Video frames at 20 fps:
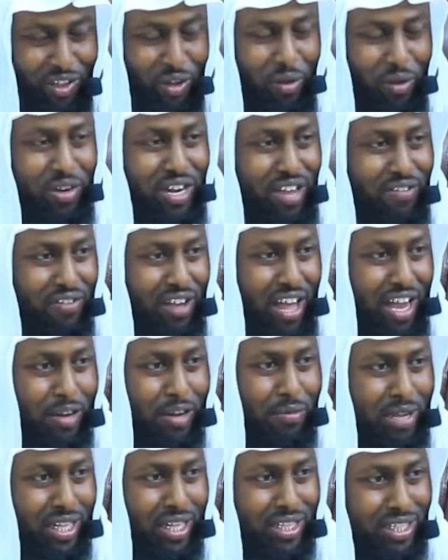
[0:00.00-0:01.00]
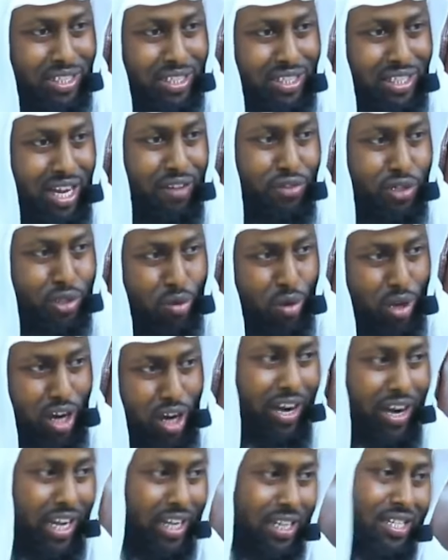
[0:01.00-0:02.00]
They will never admit that the Salafis were
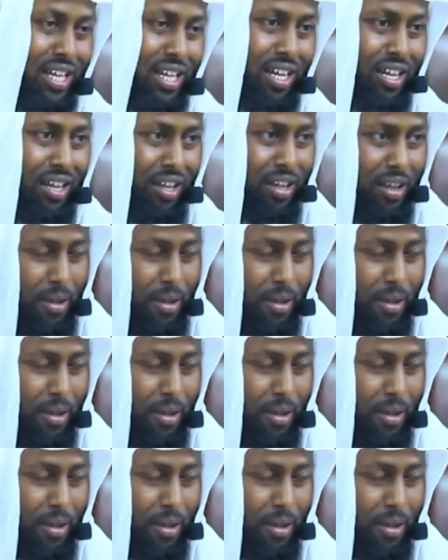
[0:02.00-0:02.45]
correct.